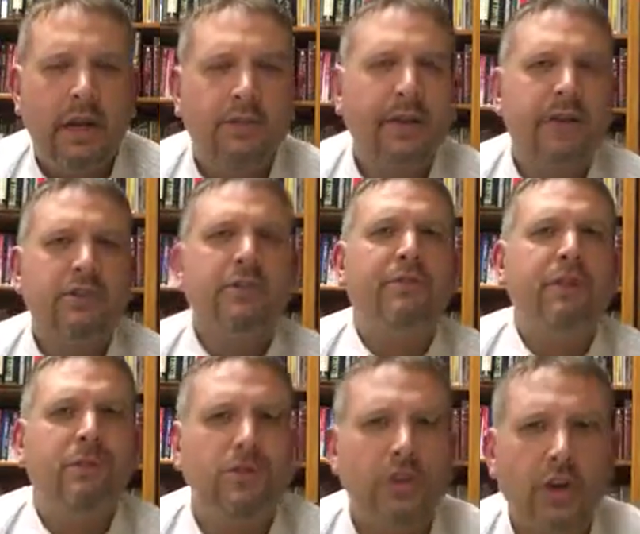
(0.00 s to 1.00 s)
Because if
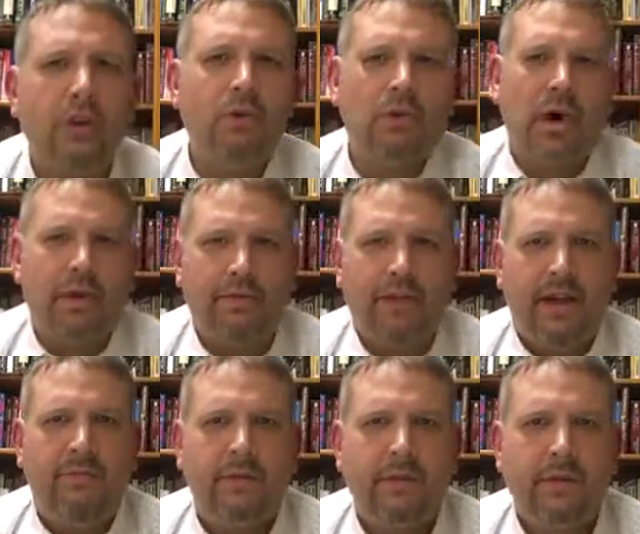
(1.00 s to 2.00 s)
you don't want
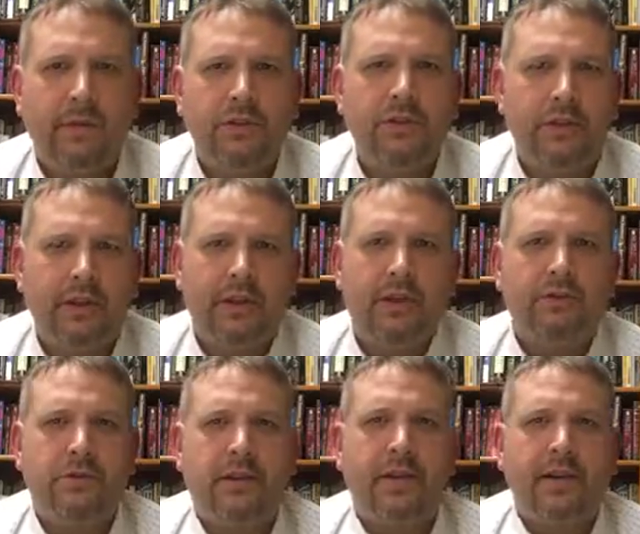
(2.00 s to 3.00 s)
them doing
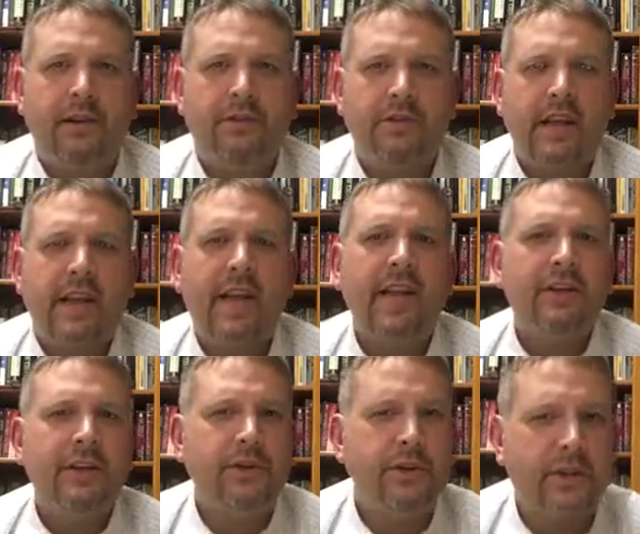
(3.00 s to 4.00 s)
those things and
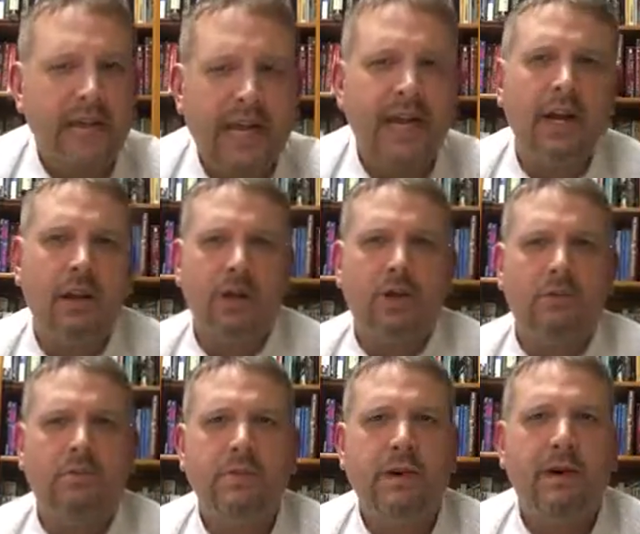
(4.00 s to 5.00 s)
you stay
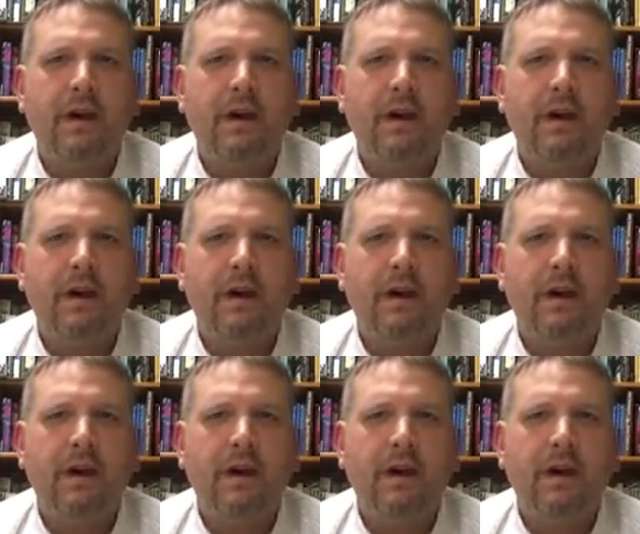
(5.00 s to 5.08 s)
home